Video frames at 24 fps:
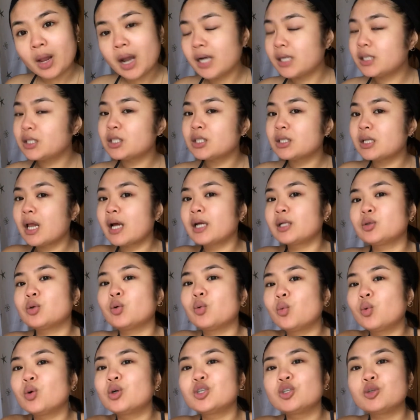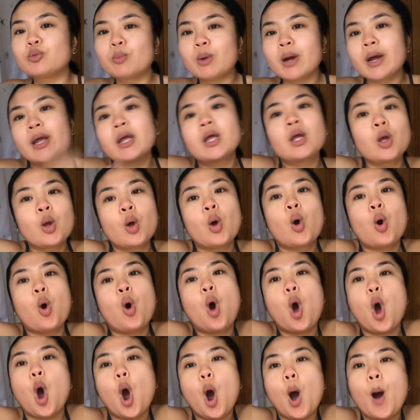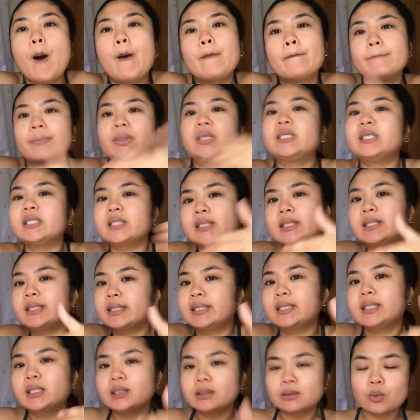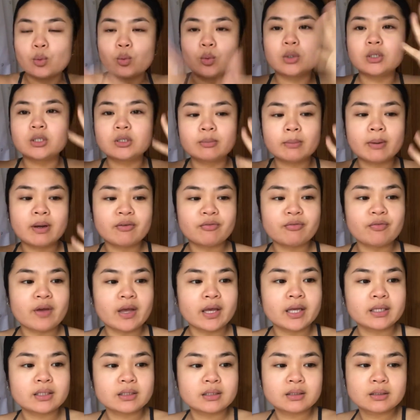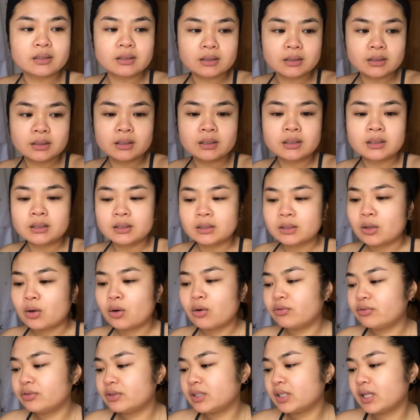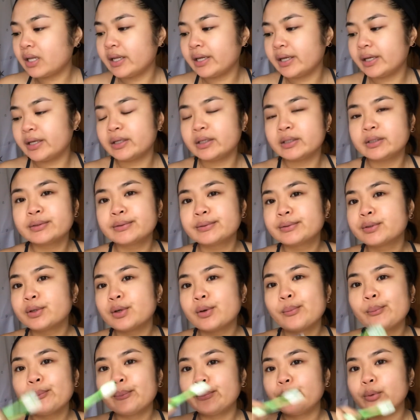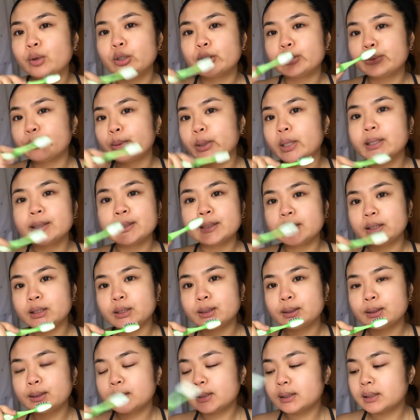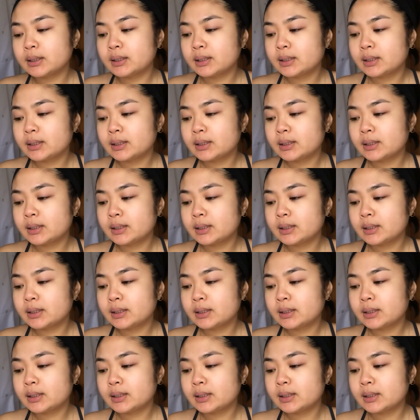I just like to wash my armpits, wash my face, obviously brush my teeth,